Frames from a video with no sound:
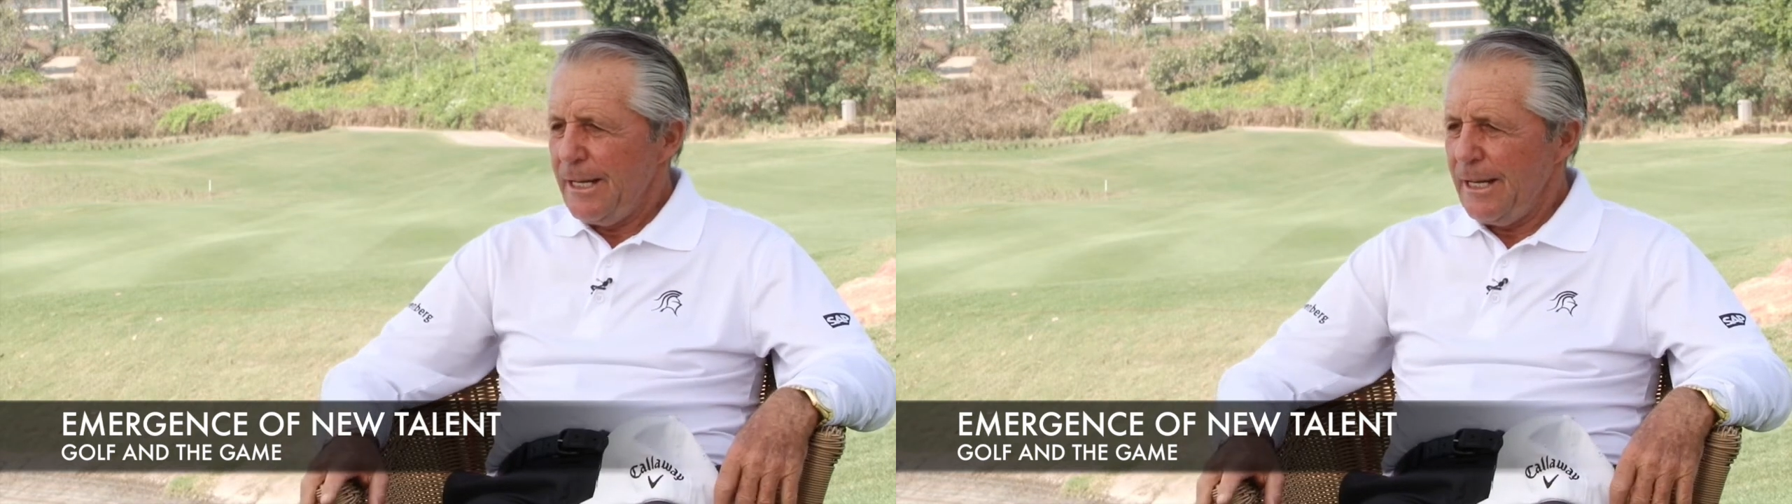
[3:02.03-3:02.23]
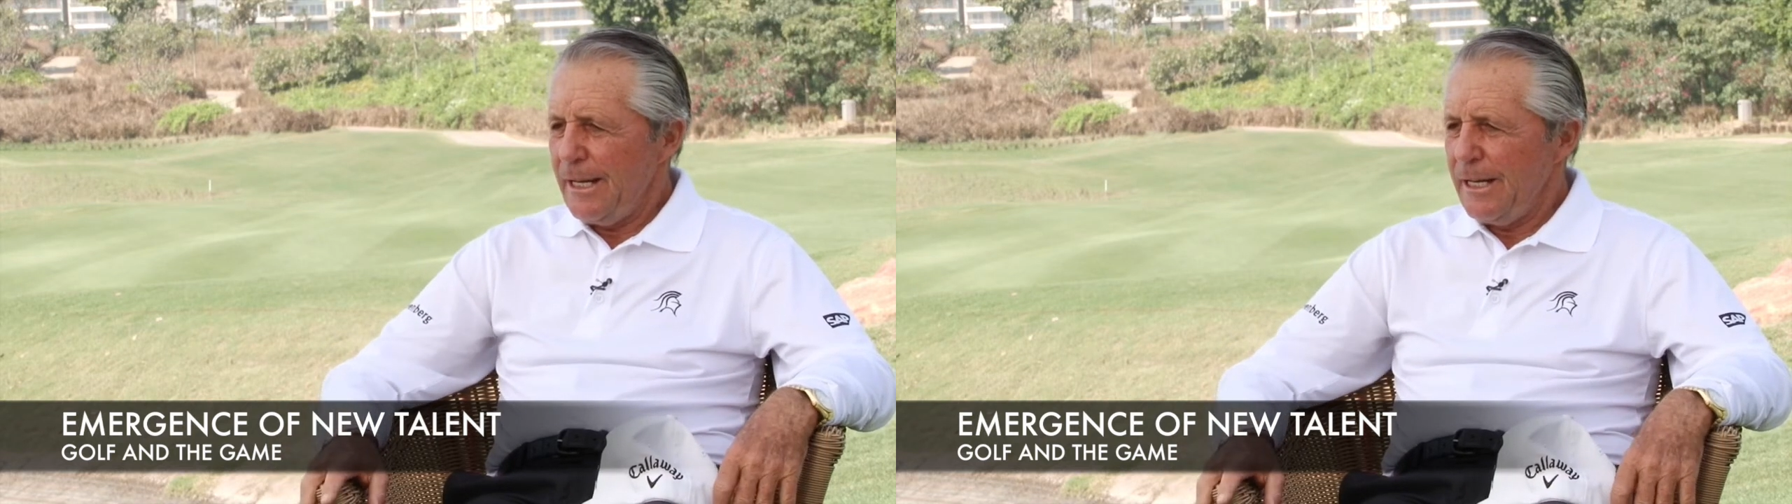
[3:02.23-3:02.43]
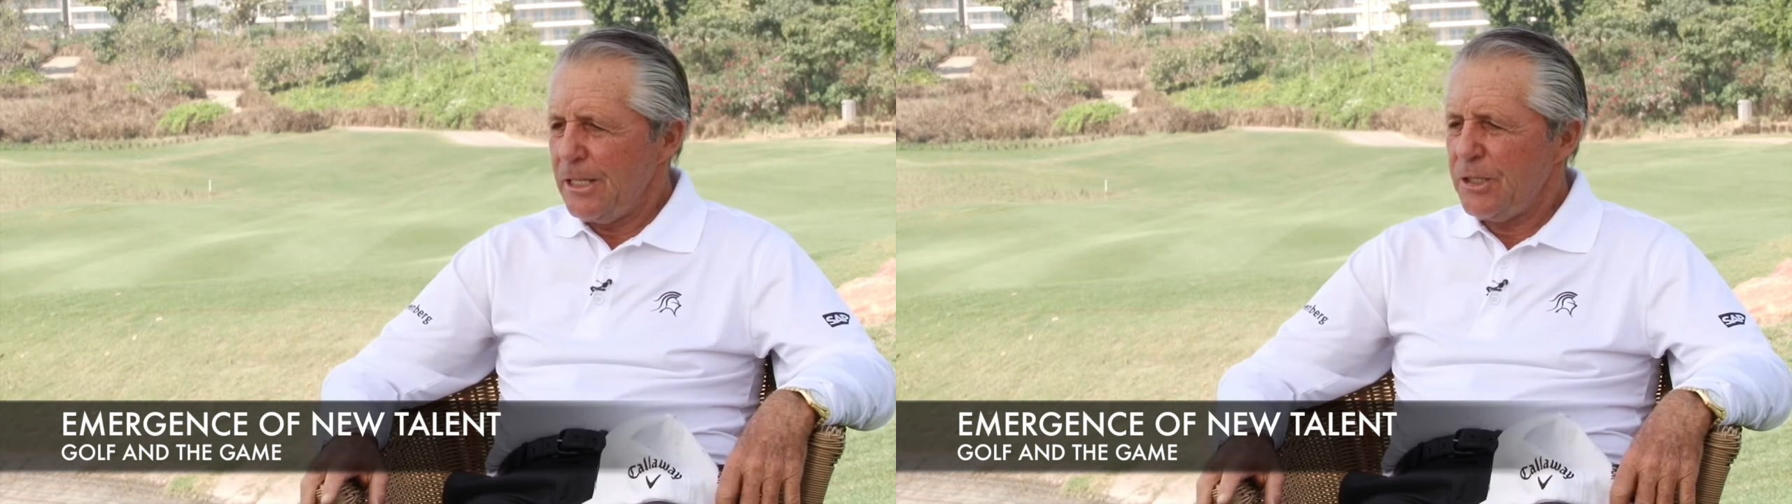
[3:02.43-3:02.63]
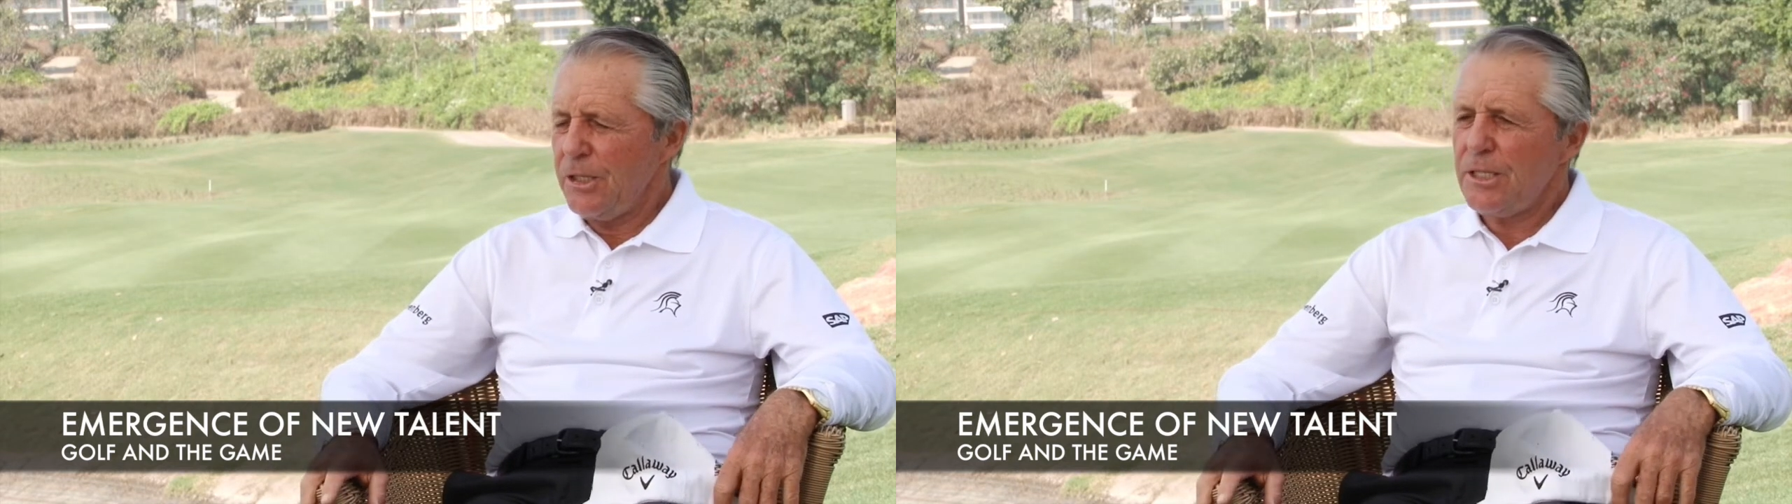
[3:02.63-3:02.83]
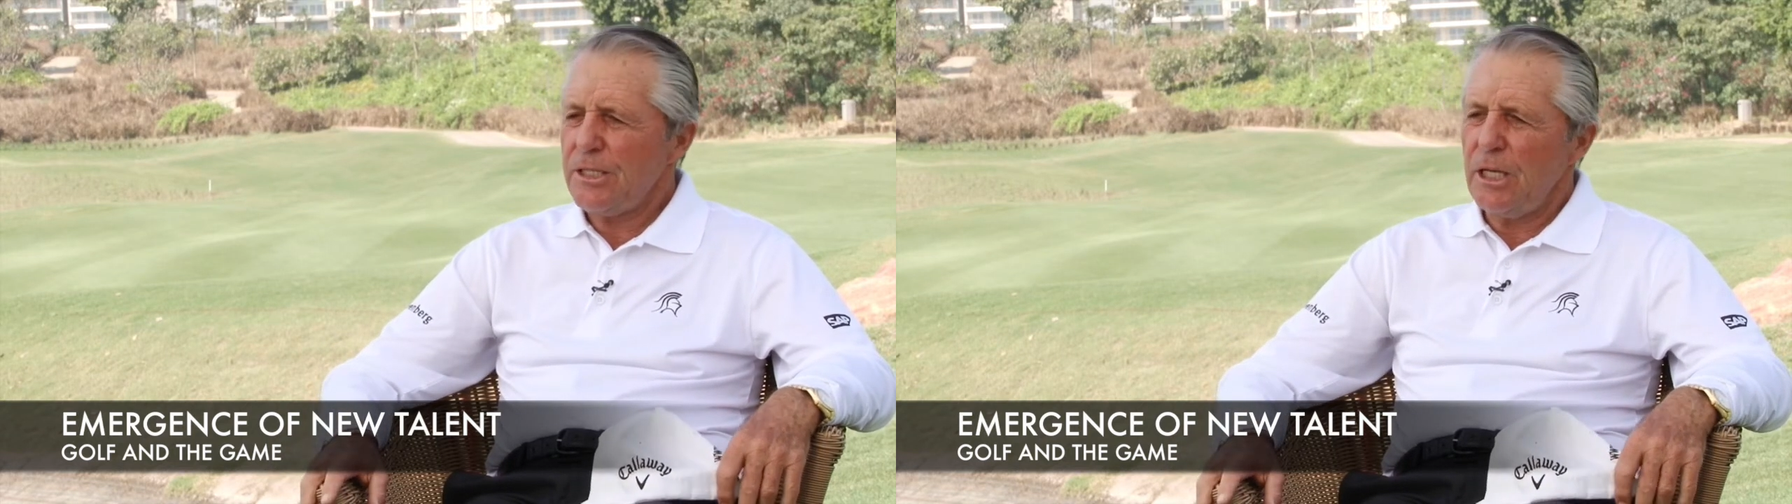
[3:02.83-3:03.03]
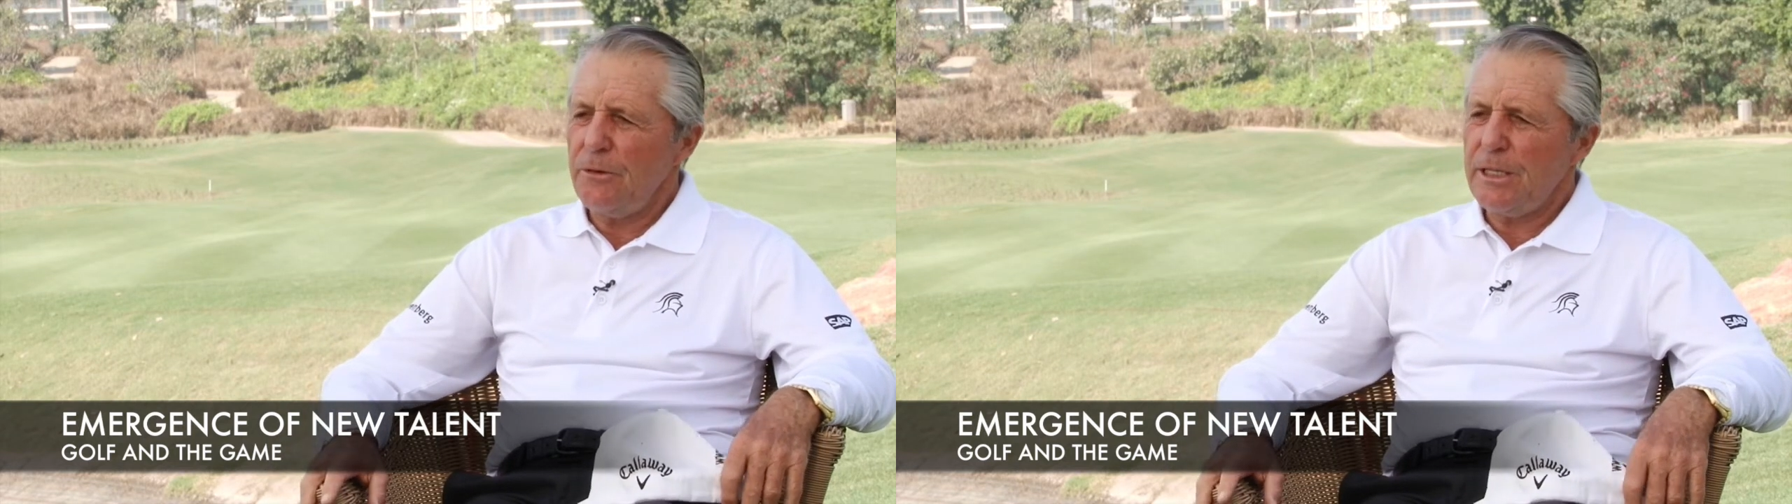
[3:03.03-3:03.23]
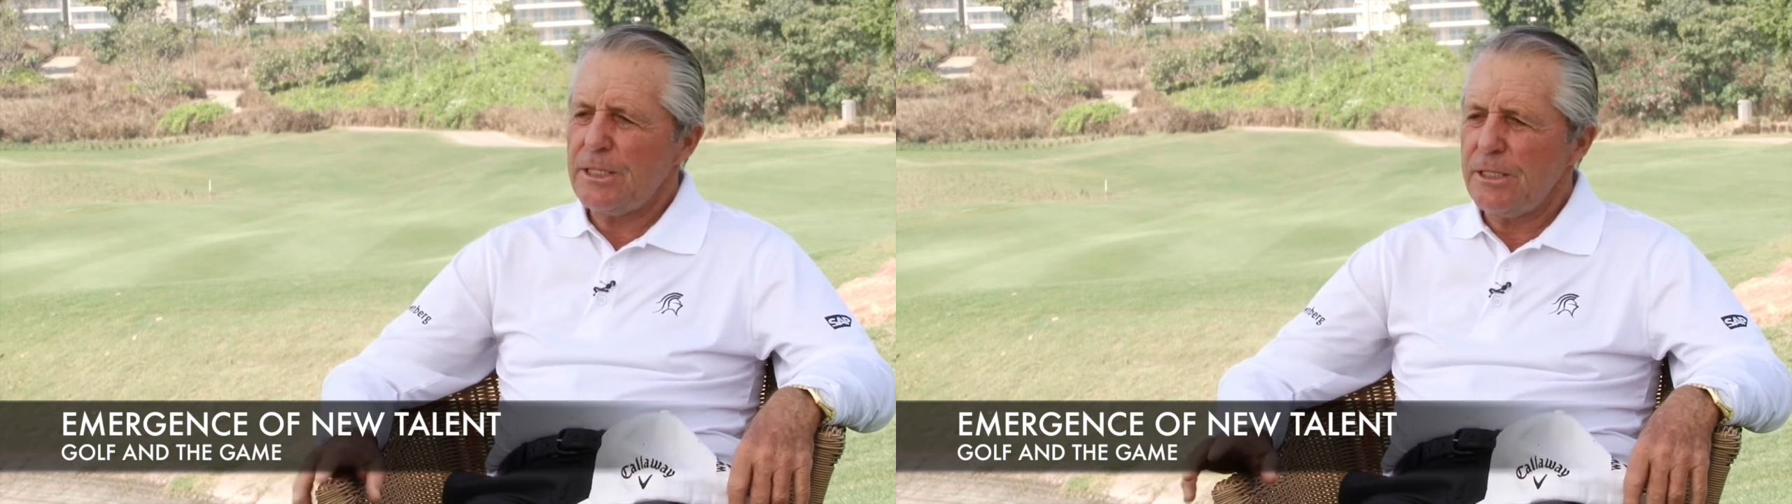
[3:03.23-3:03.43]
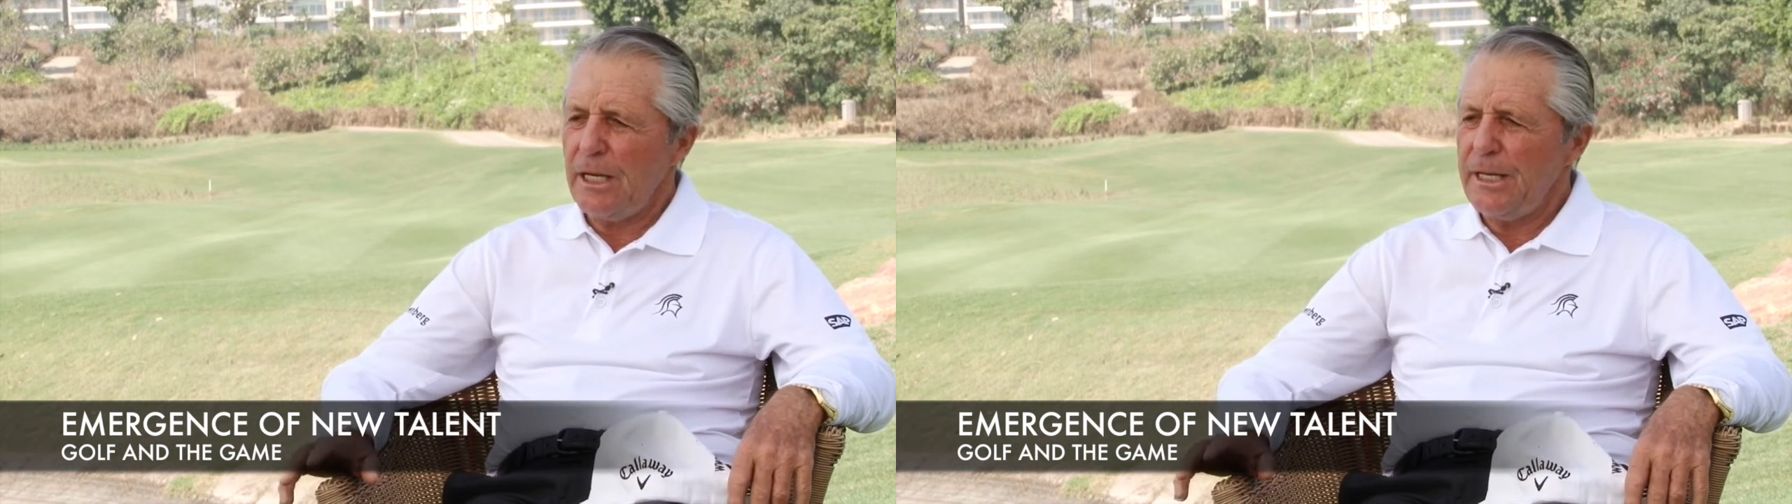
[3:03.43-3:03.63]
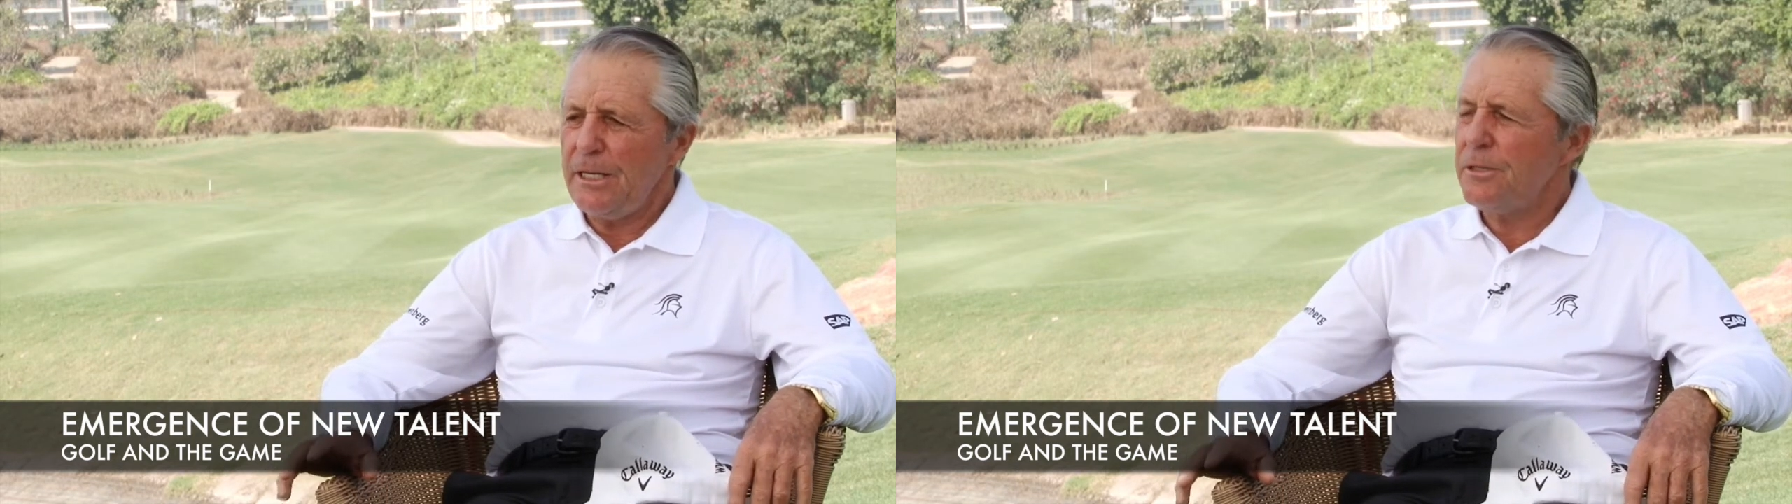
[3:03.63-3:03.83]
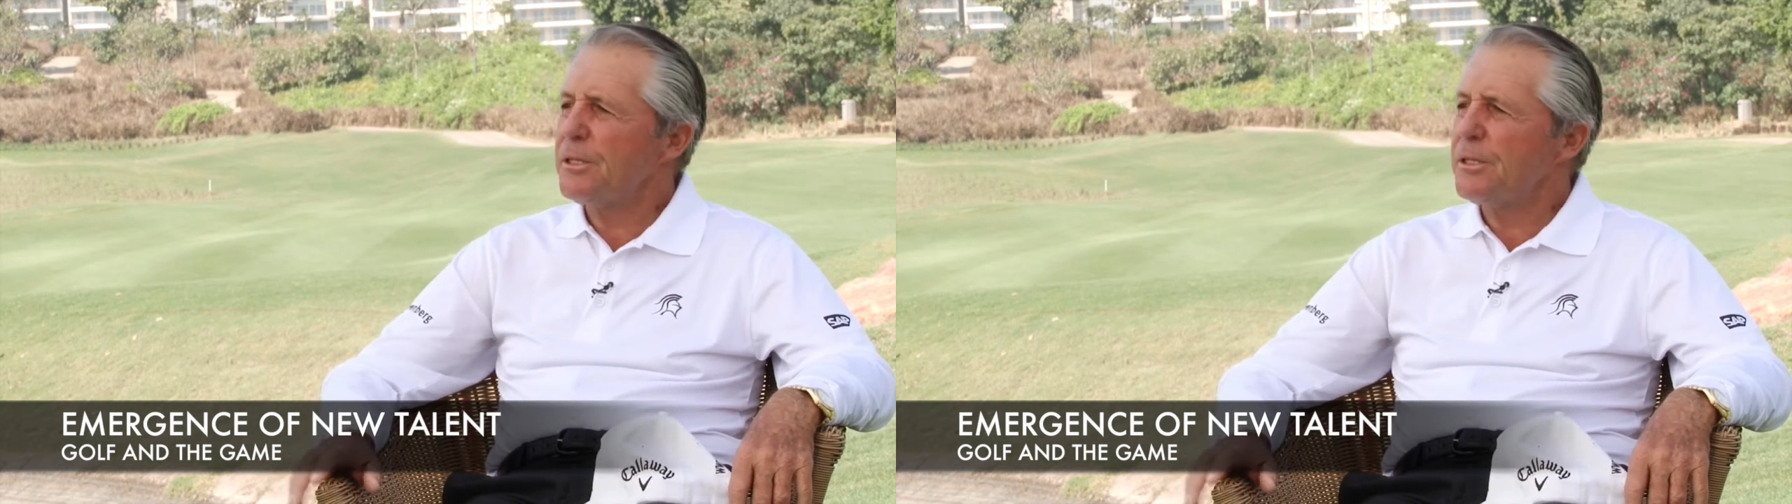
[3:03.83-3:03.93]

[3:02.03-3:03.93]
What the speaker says: it's just so exciting to